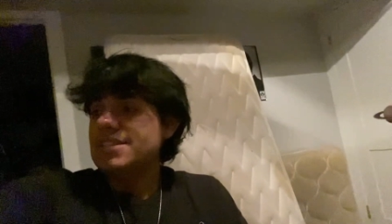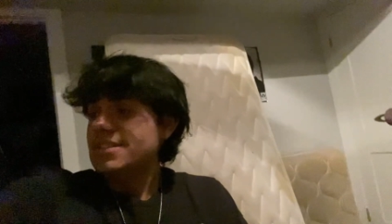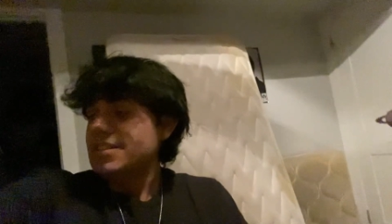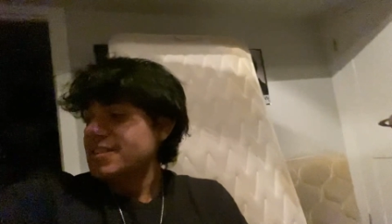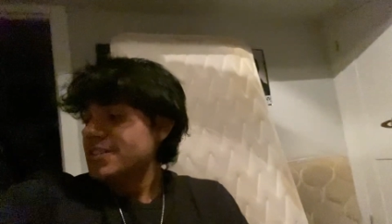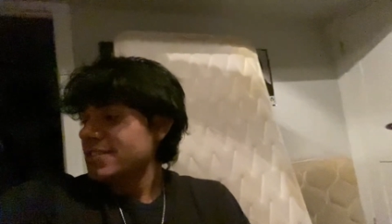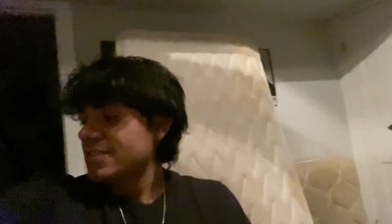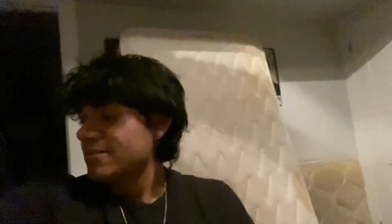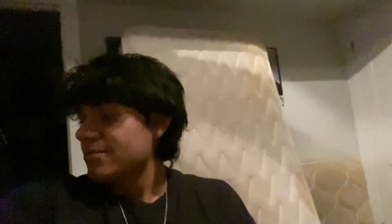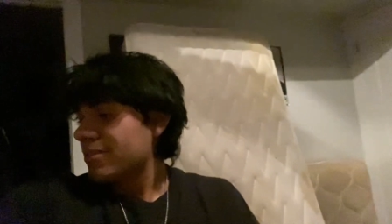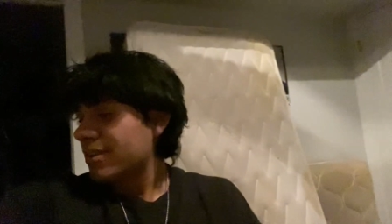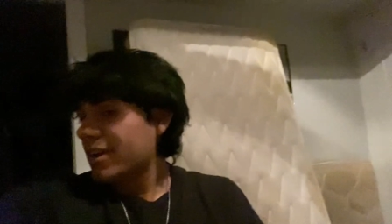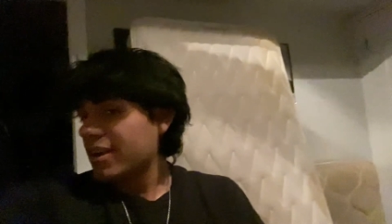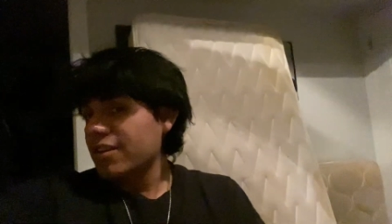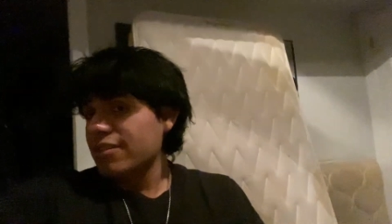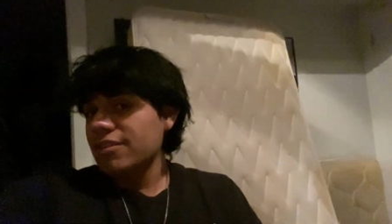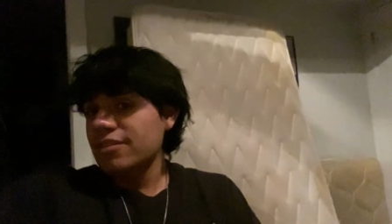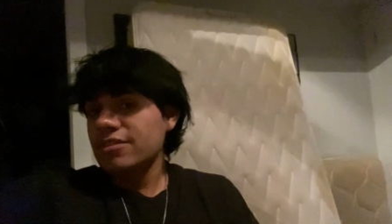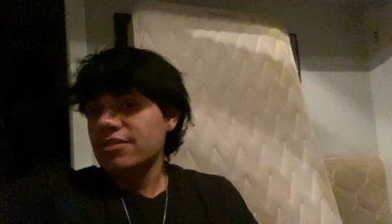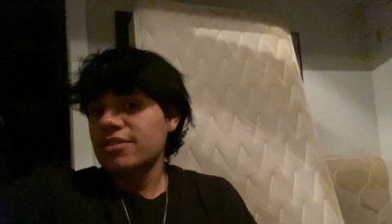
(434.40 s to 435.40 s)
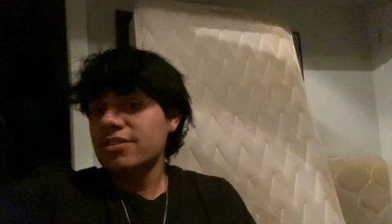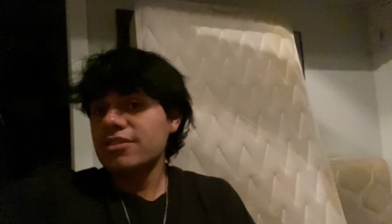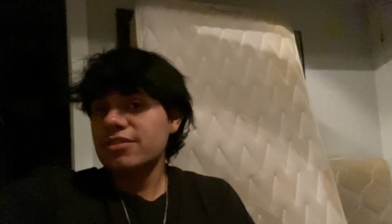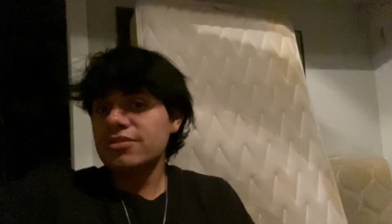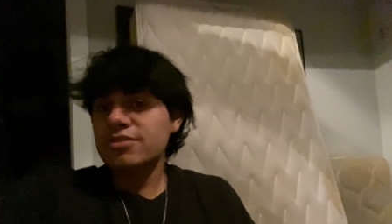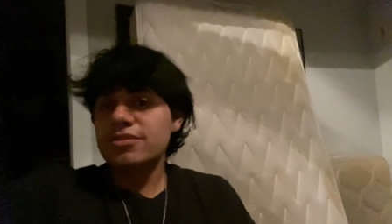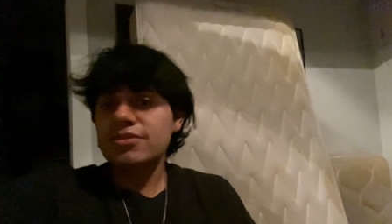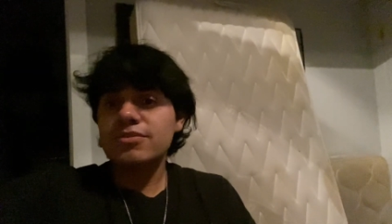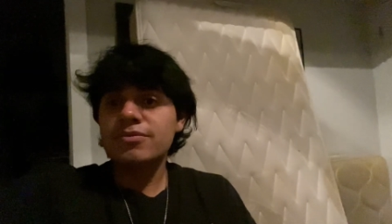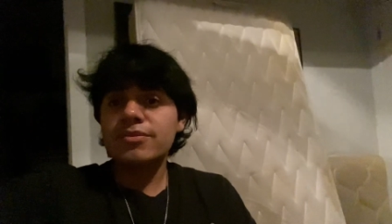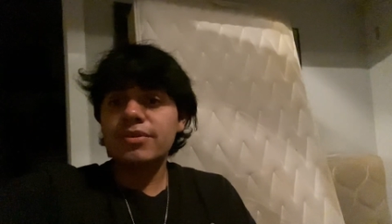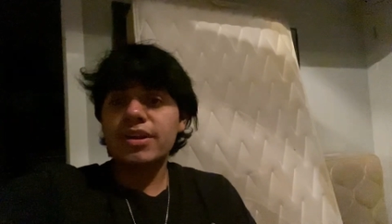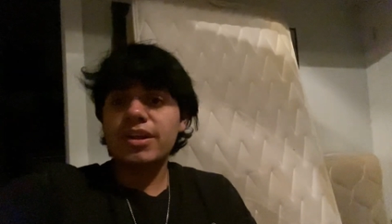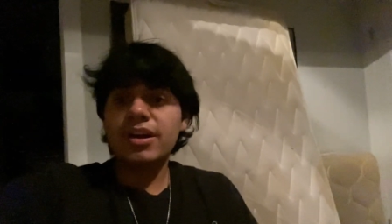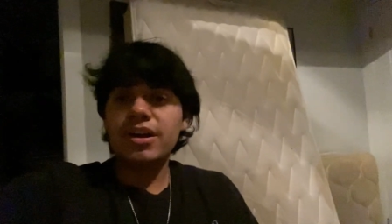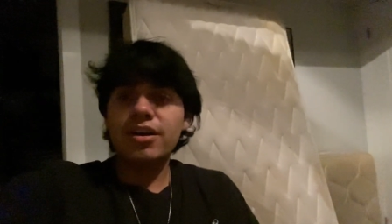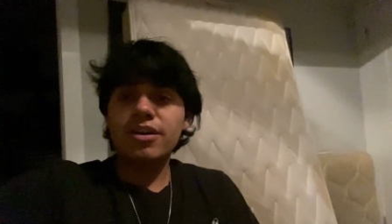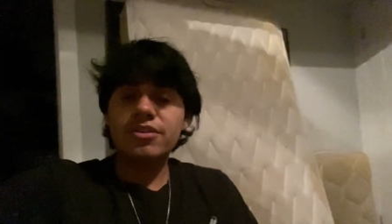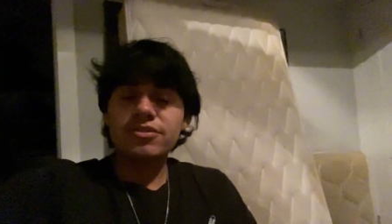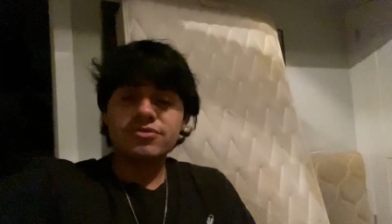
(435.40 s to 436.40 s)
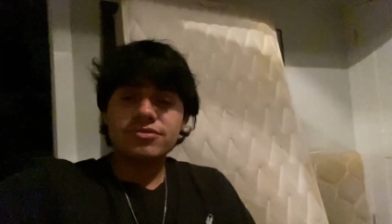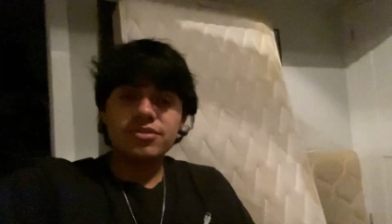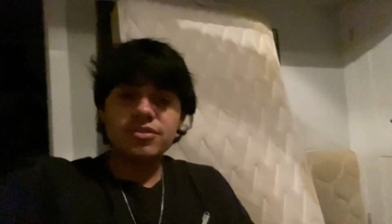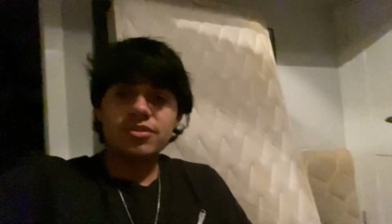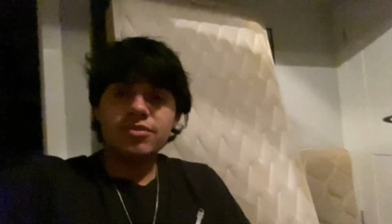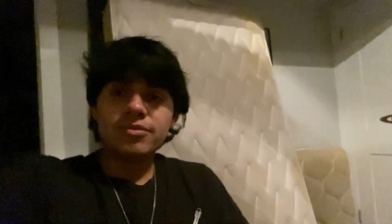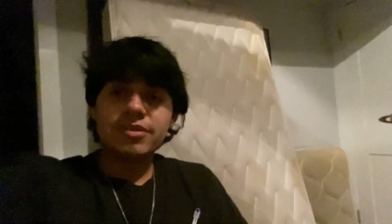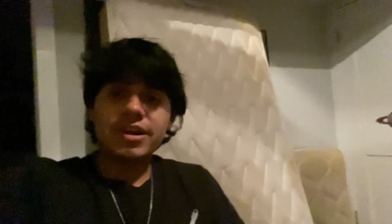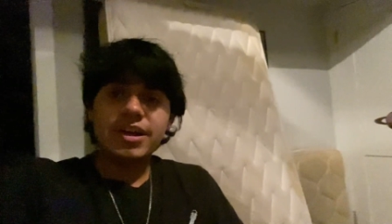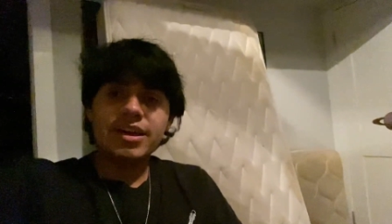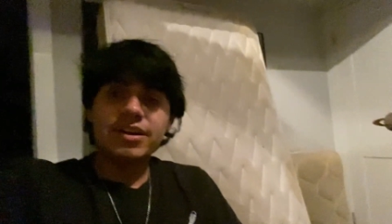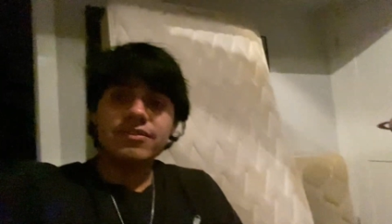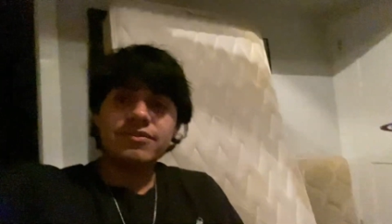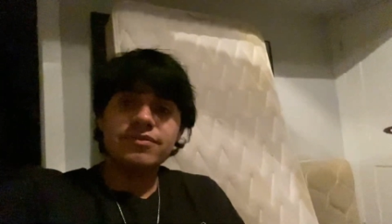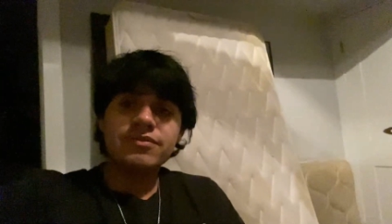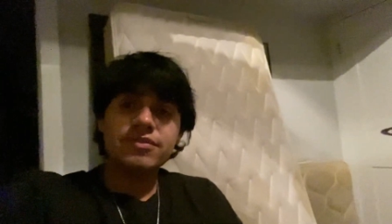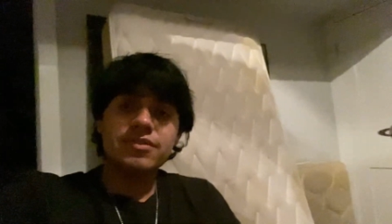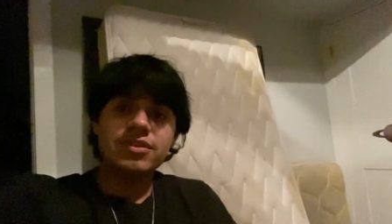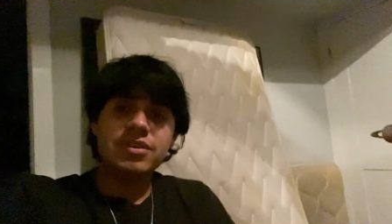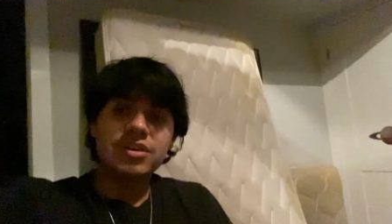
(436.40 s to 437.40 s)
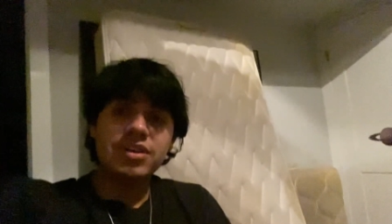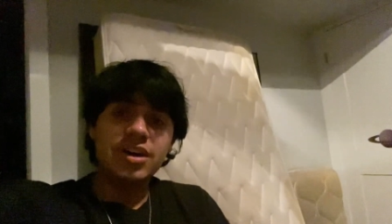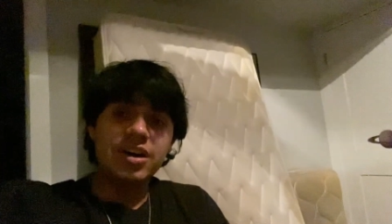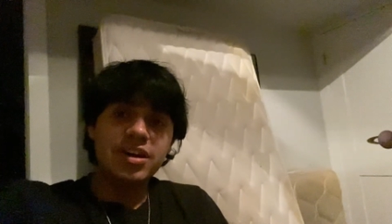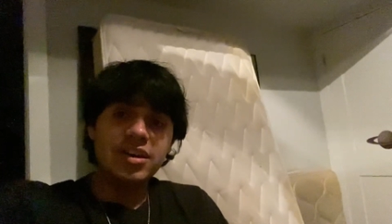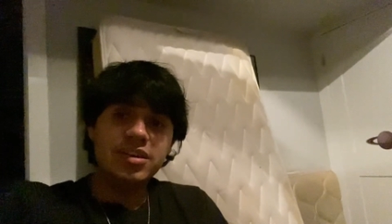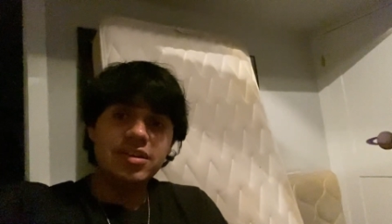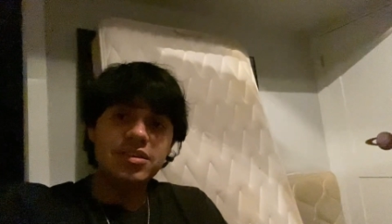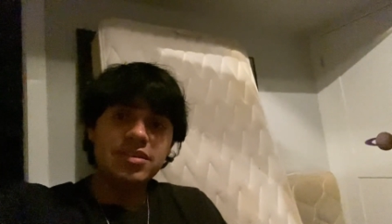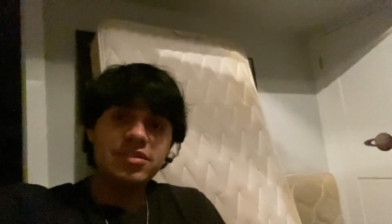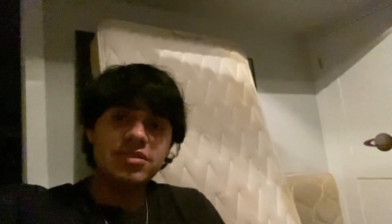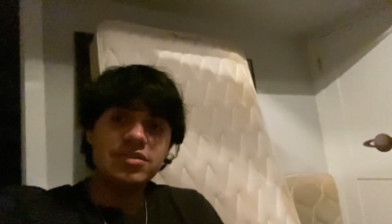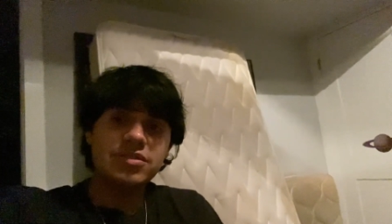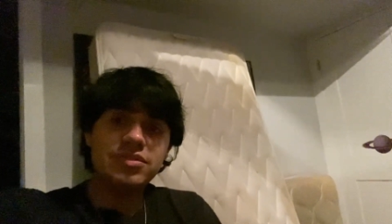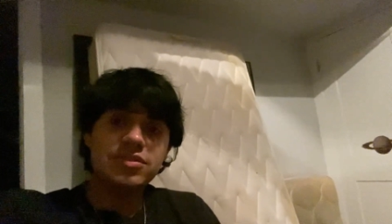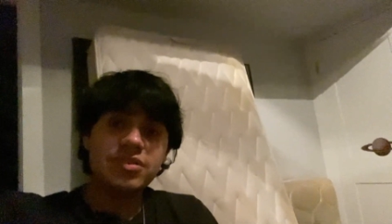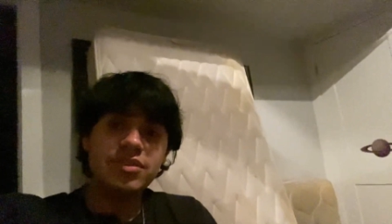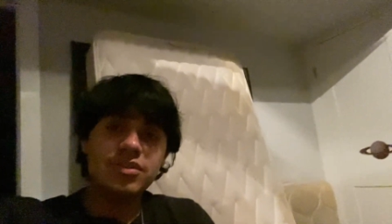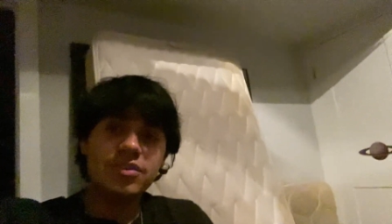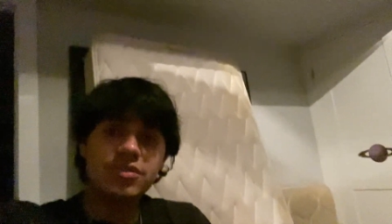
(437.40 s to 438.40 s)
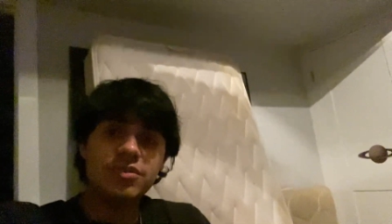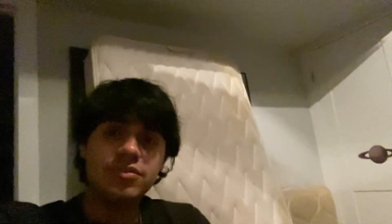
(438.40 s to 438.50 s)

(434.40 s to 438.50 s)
here's what I'll, here's what, I'll show you what I have done, so.